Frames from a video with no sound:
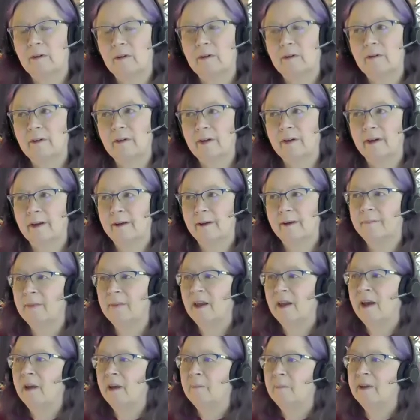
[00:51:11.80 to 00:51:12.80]
Yeah.
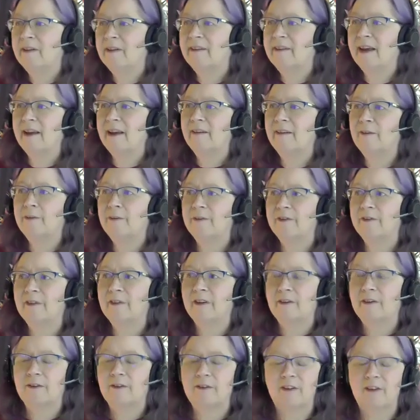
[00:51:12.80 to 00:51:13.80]
I mean, Daniel
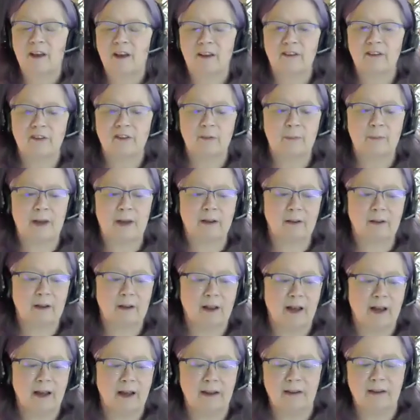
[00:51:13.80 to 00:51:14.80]
Siegel talks about
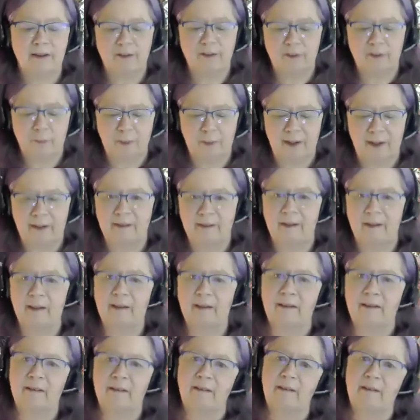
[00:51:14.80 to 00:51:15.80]
kindness being
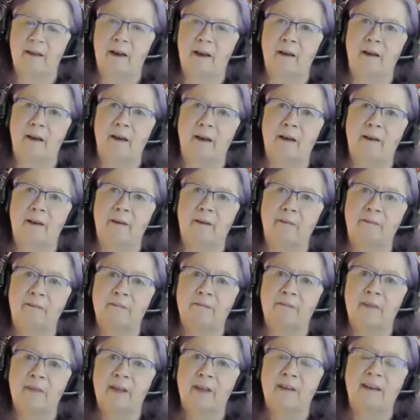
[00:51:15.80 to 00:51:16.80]
the
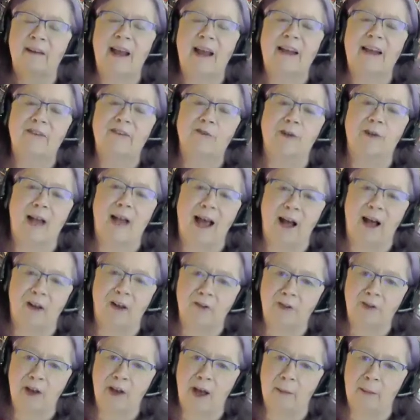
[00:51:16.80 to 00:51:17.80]
natural
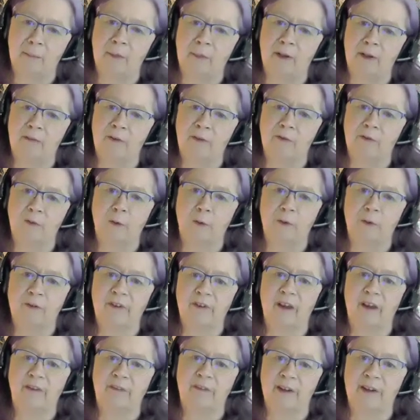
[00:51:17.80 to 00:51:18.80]
outcome of a full
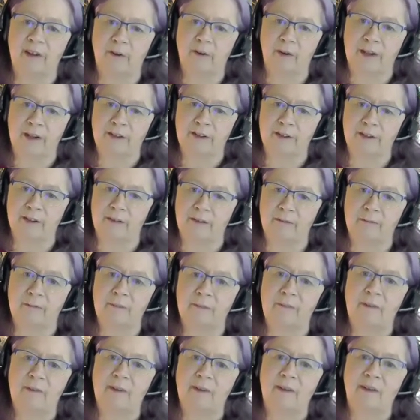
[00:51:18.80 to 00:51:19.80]
self-integration.
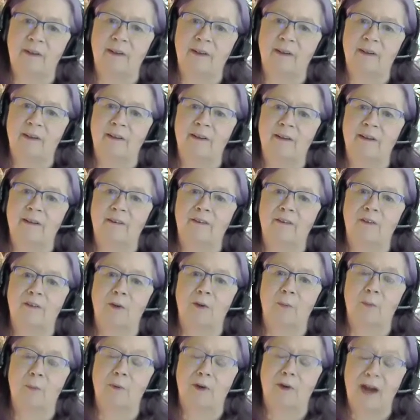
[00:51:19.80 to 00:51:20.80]

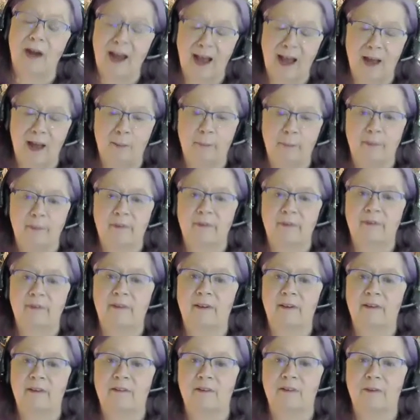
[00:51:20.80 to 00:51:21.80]
So perhaps
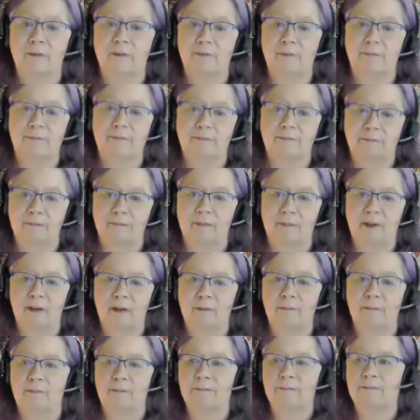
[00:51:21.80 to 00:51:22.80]
it's
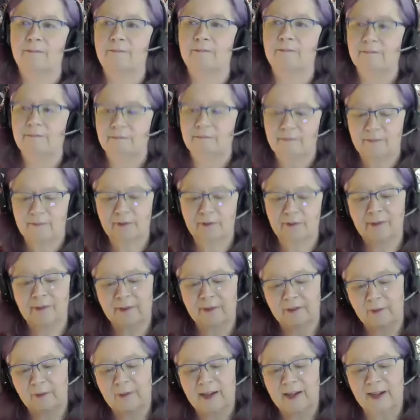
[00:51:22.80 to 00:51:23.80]
so
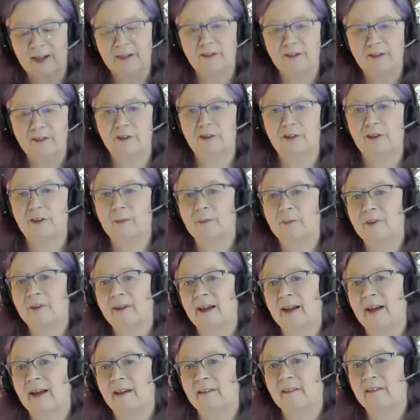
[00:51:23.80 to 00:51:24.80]
there's a relationship to the
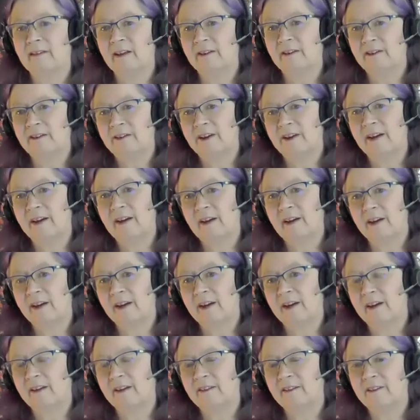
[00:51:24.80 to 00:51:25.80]
Alexander technique
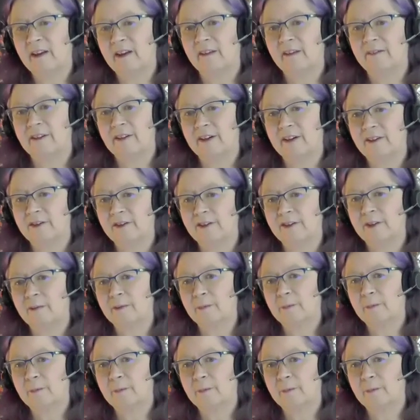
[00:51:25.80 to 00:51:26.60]
in his definition,